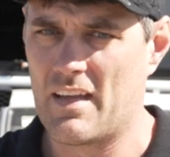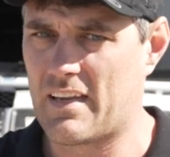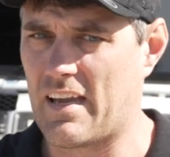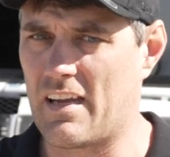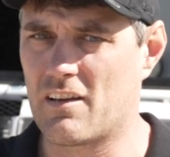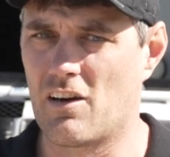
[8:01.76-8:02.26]

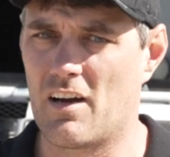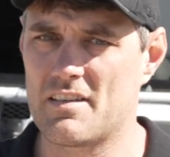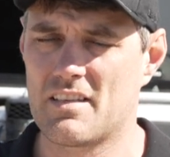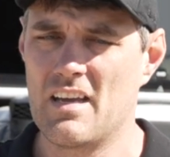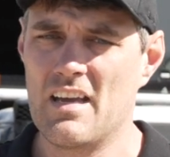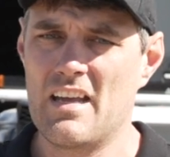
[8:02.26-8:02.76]
Okay
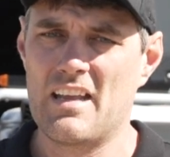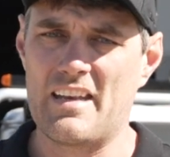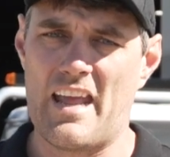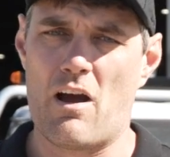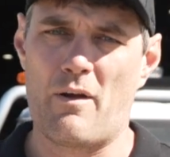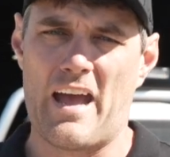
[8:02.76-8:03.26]
guys,
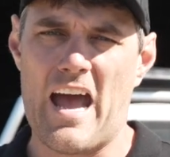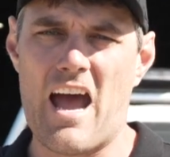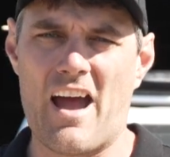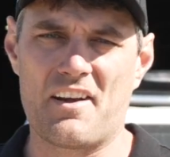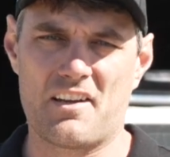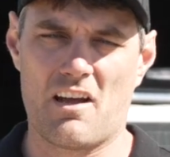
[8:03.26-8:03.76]
now we
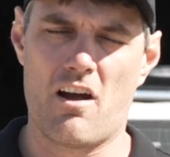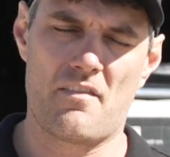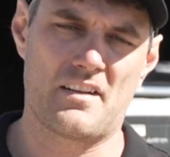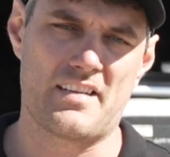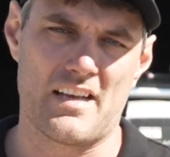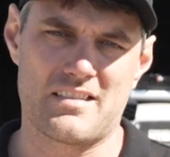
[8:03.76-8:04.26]
are undergoing
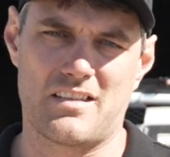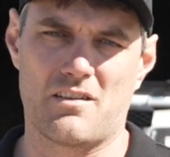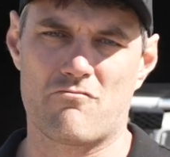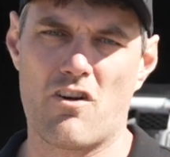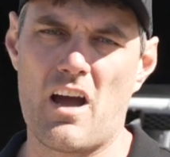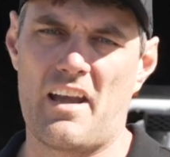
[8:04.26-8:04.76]
the
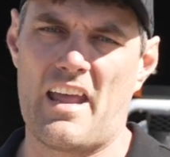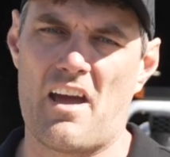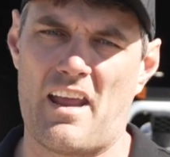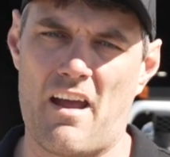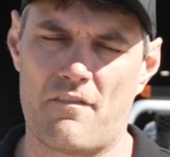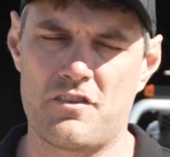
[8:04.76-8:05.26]
testing right now
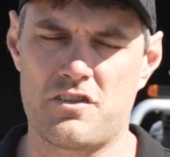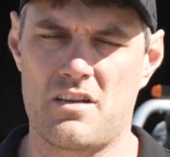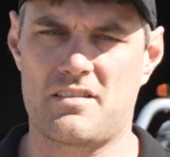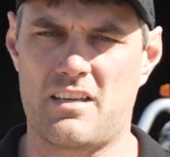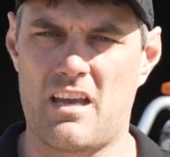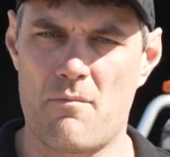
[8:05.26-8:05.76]
to have the
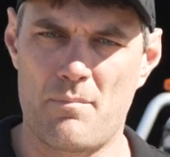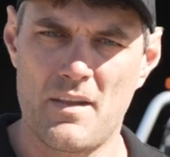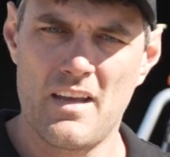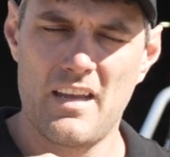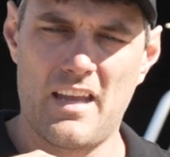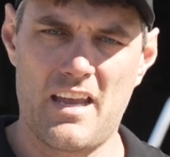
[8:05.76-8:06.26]
GCM
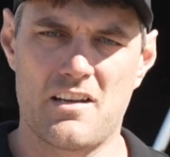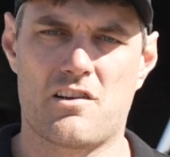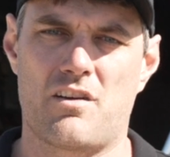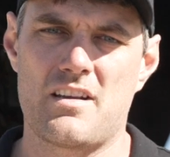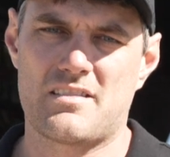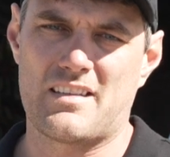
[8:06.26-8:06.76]

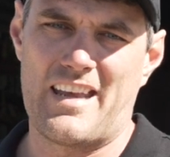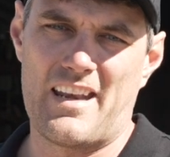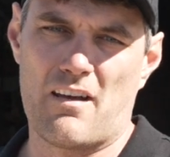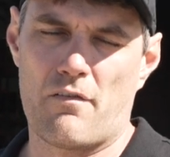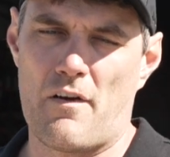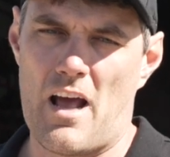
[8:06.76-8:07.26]
increase
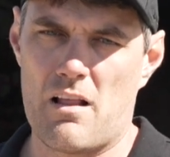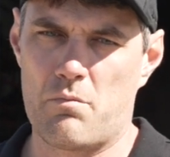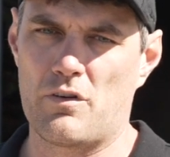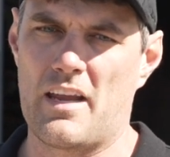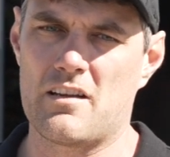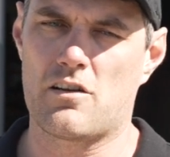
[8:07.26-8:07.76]
and
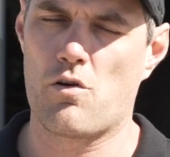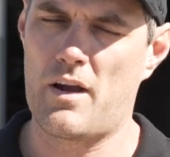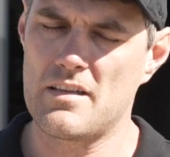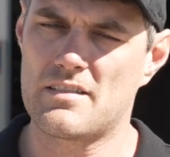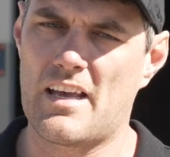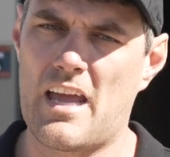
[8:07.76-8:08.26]
available in
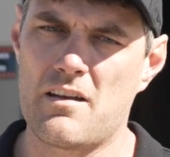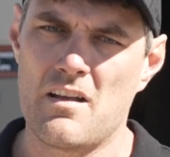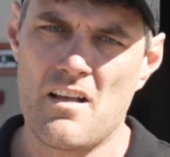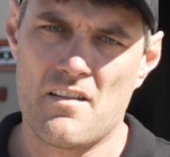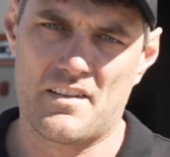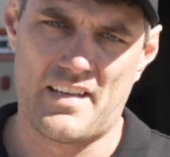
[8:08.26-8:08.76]
Queensland.
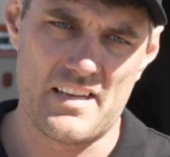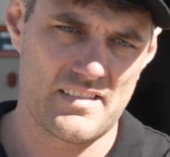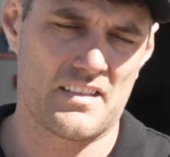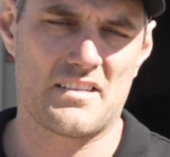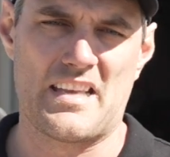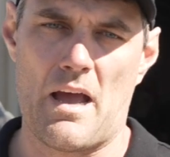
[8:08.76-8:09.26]
The
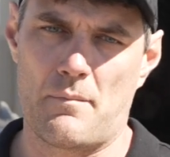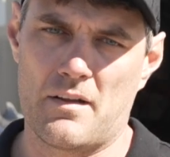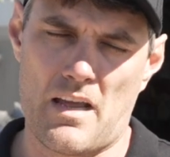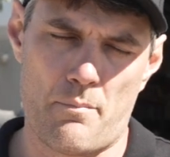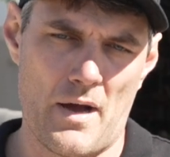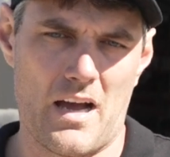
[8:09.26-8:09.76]
testing is
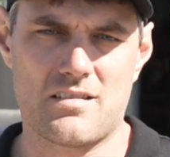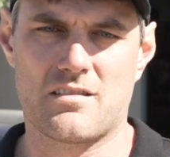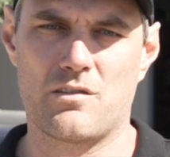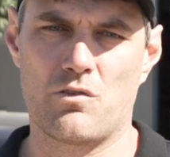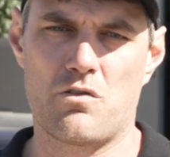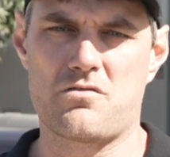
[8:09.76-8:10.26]
happening, they passed
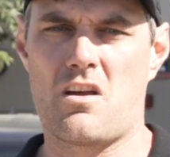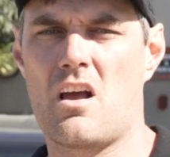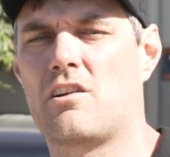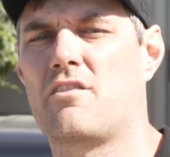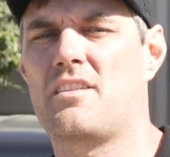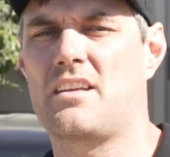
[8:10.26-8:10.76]
the laws
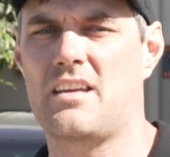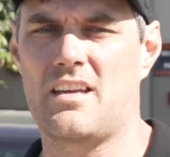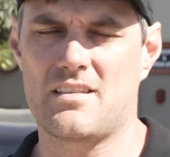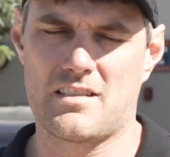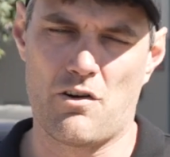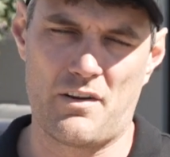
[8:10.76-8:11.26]
earlier in the
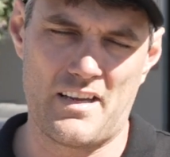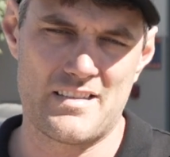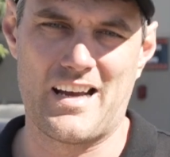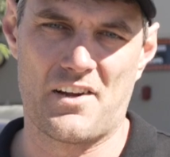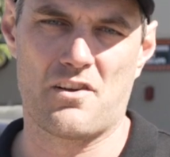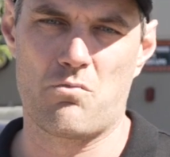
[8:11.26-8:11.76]
year, so it is
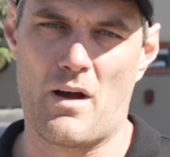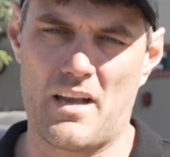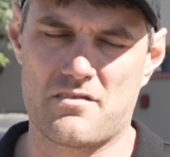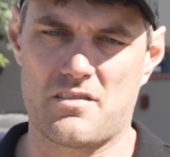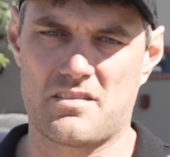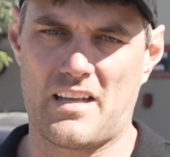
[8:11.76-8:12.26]
underway,
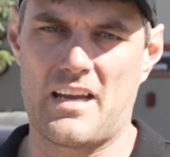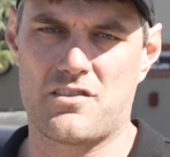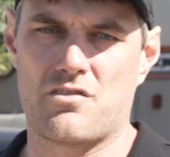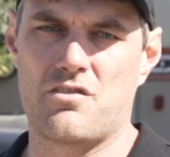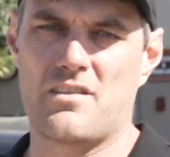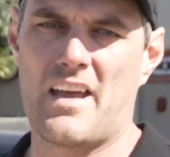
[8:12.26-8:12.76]
so stay
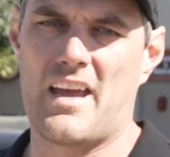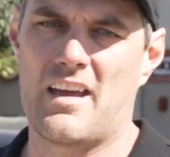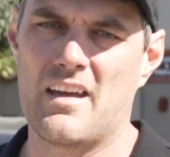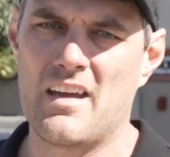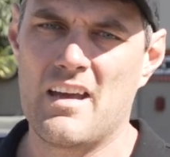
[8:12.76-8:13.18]
tuned there.